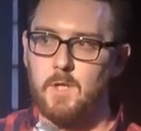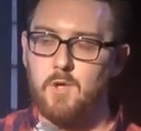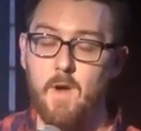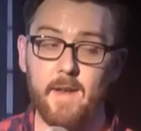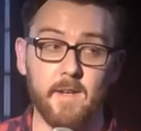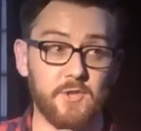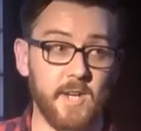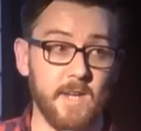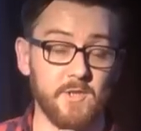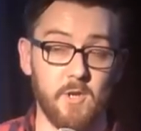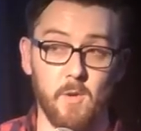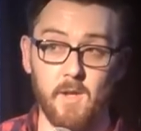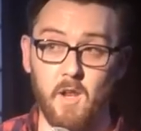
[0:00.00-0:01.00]
Granted,
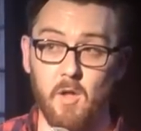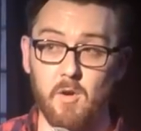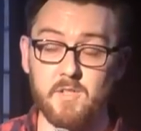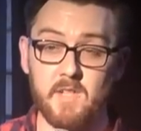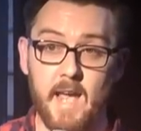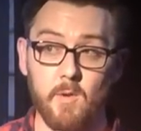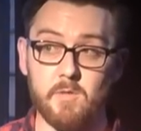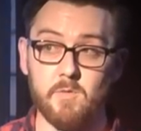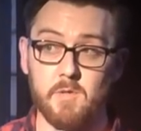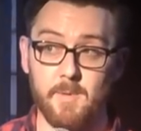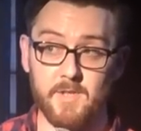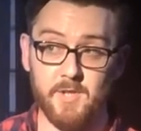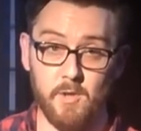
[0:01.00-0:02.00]
changing all the clocks in the house was
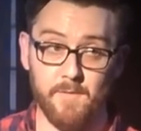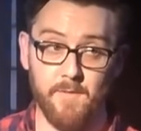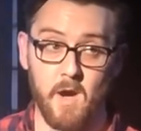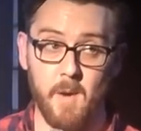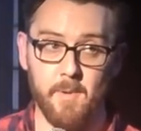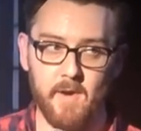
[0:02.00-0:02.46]
a bit too far,